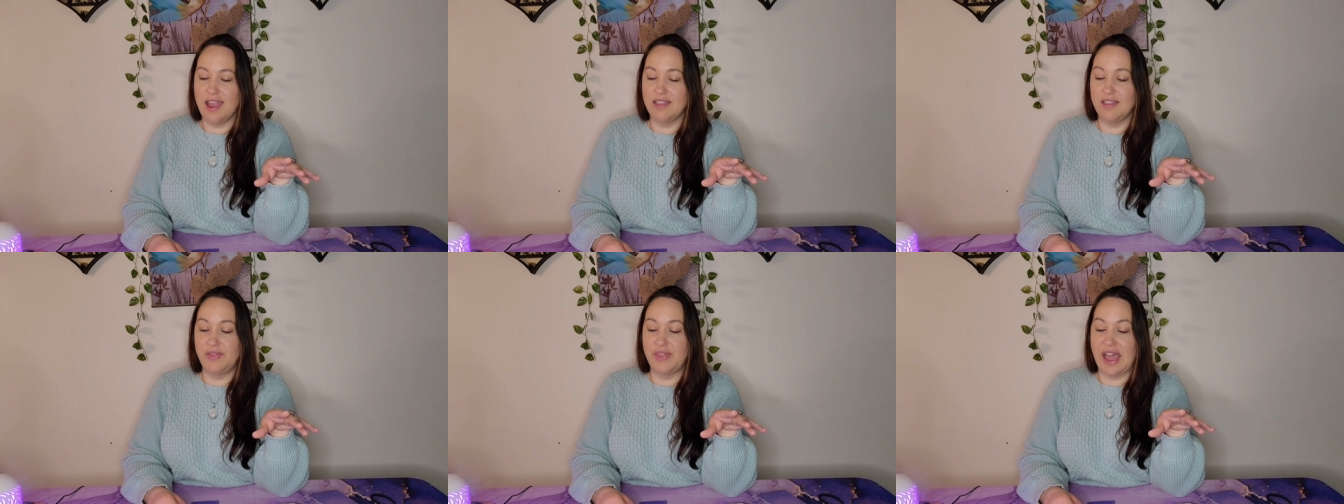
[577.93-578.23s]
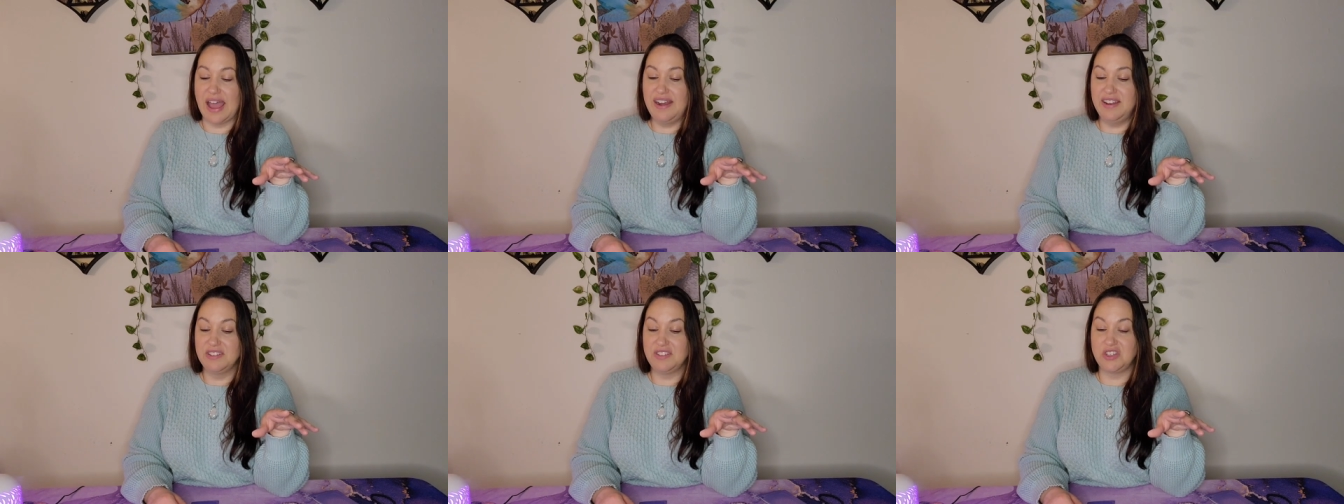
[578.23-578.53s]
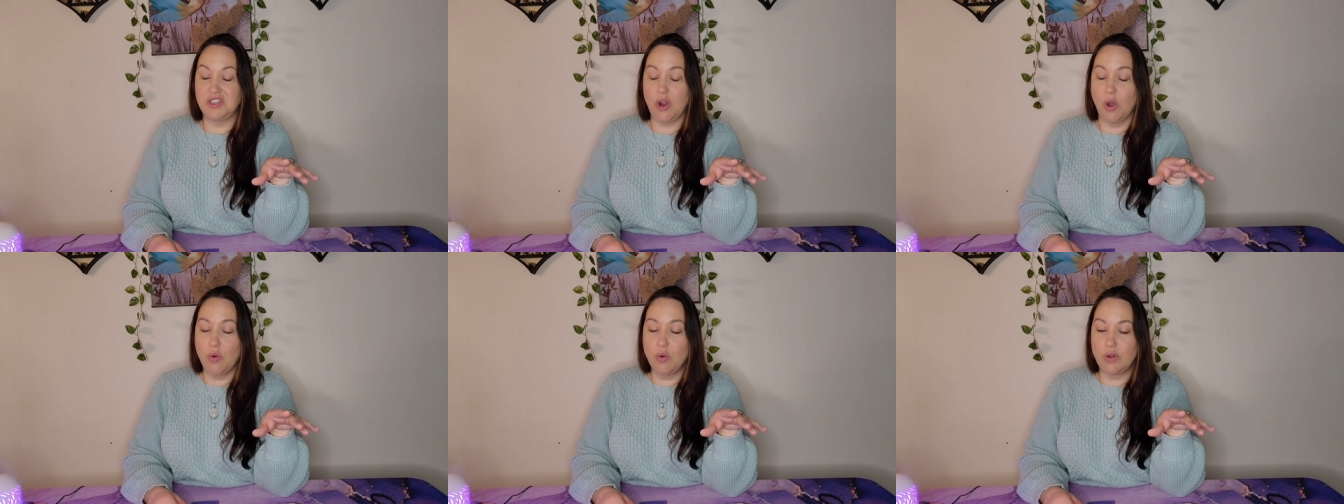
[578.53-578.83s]
that
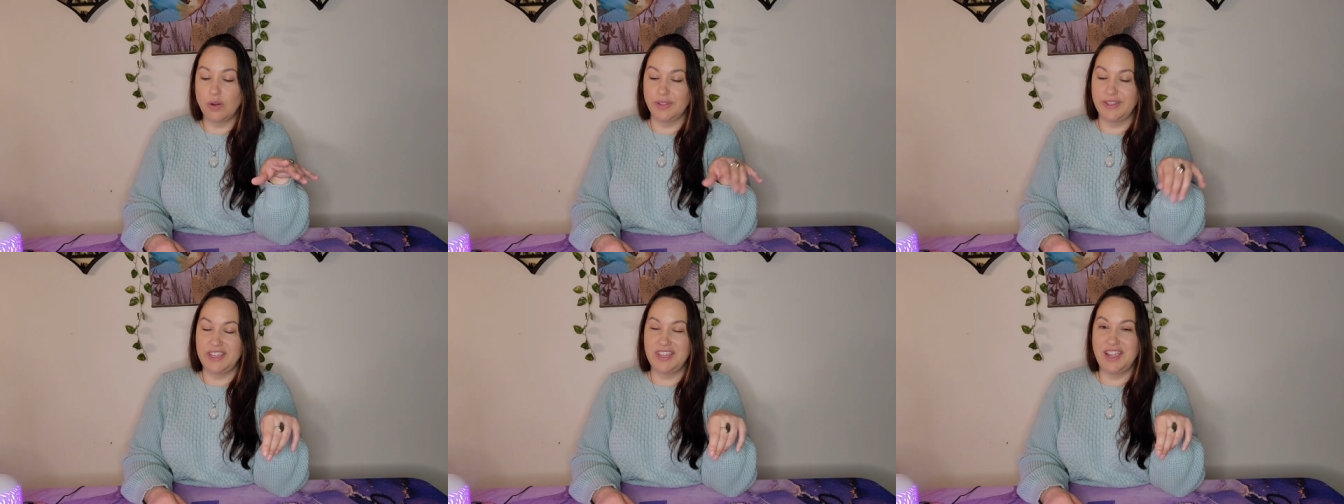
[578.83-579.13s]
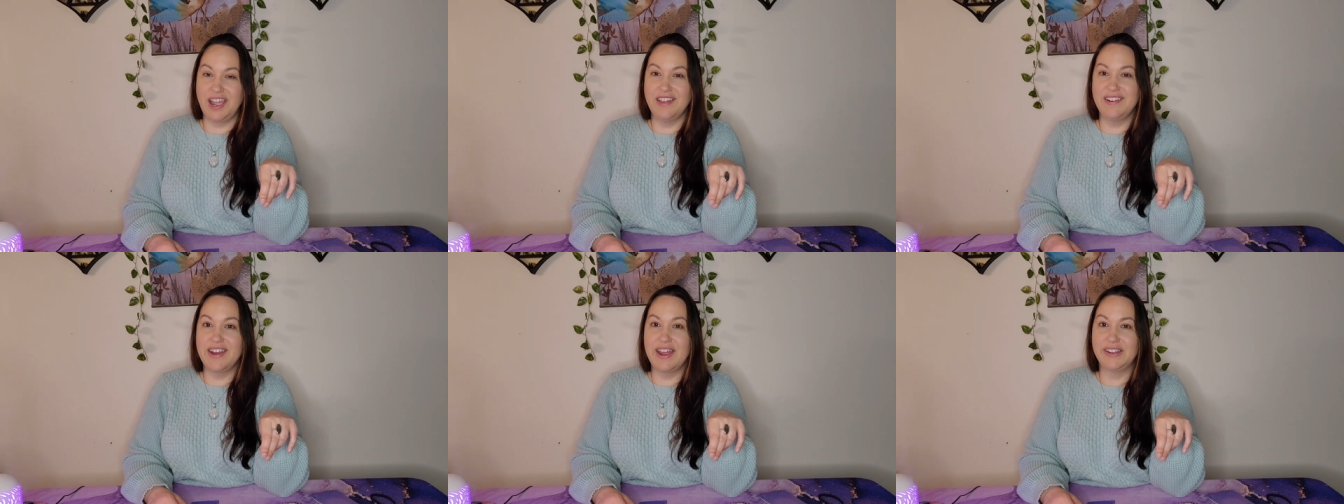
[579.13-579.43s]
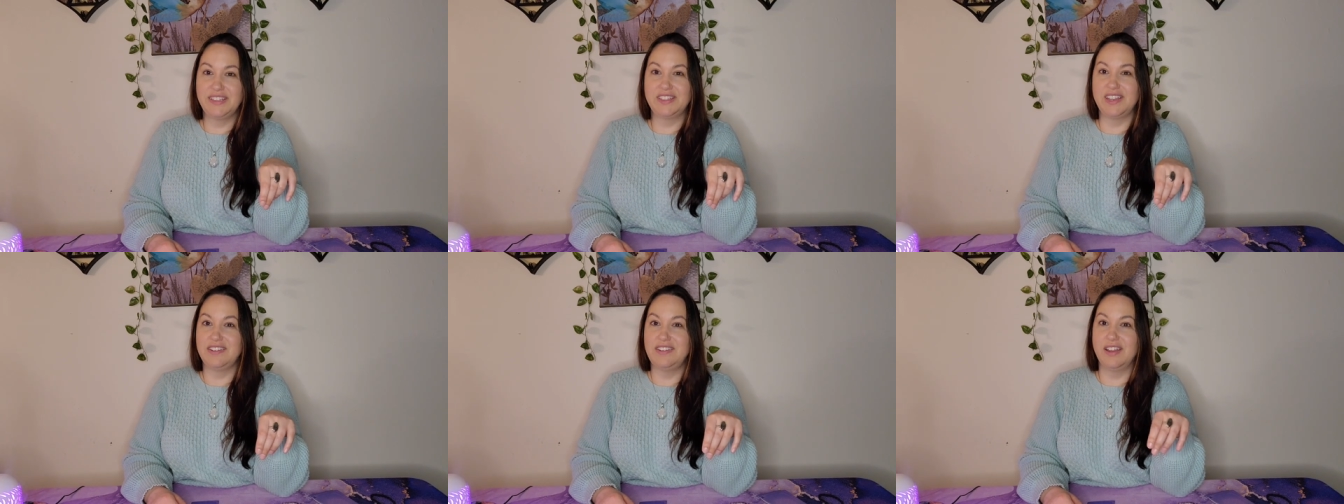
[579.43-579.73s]
is totally
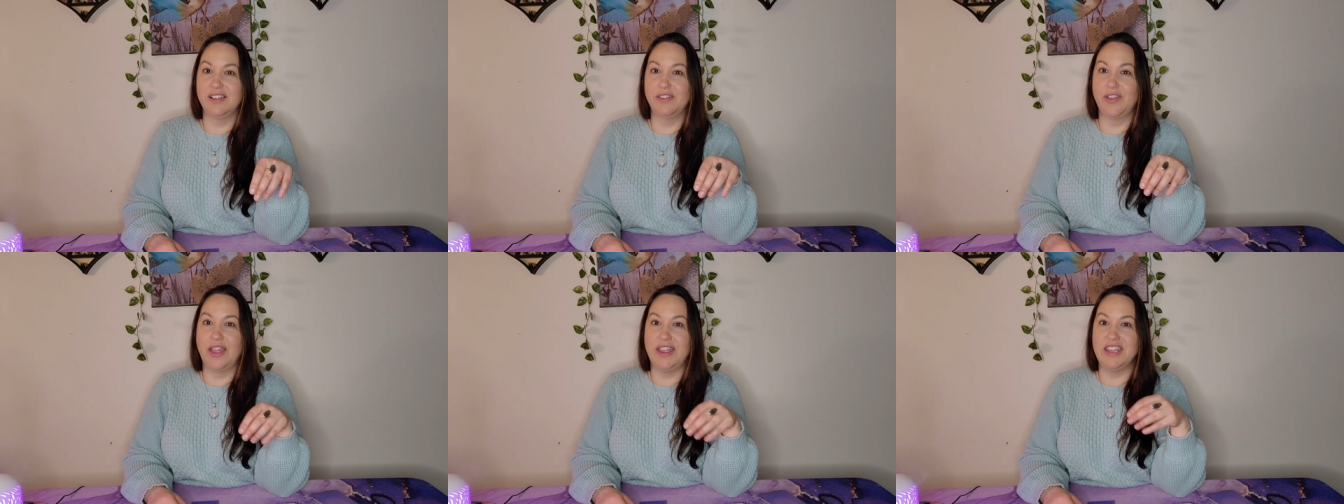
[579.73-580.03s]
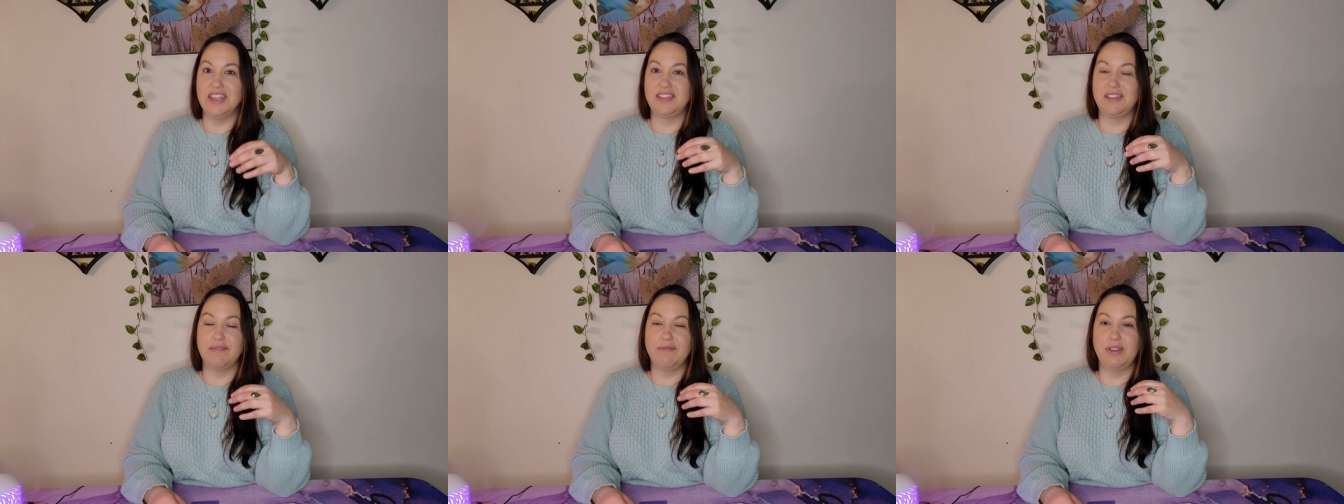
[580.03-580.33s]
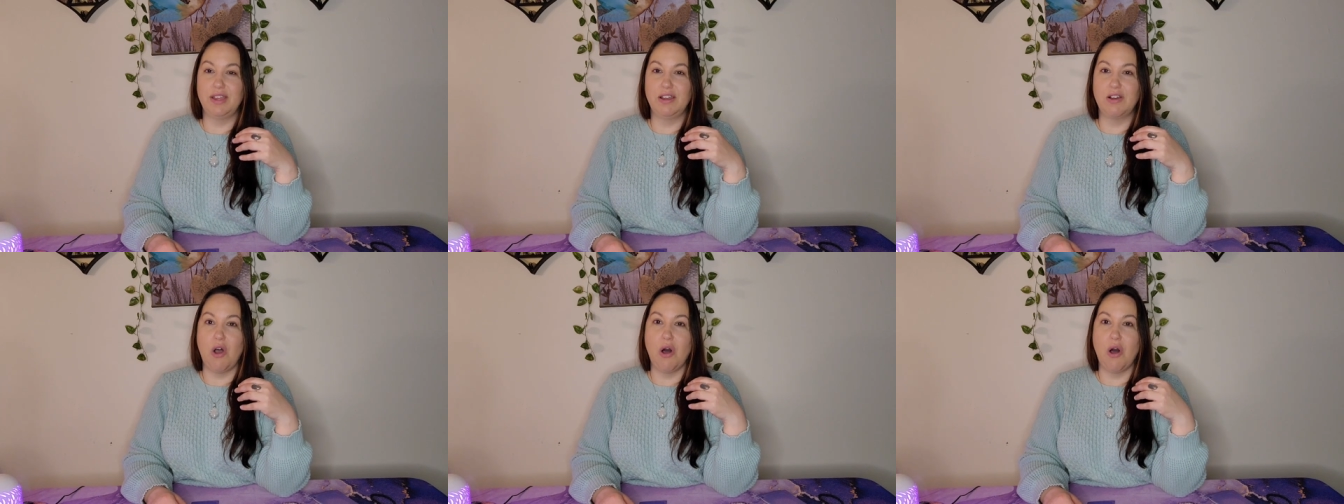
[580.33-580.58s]
connected to like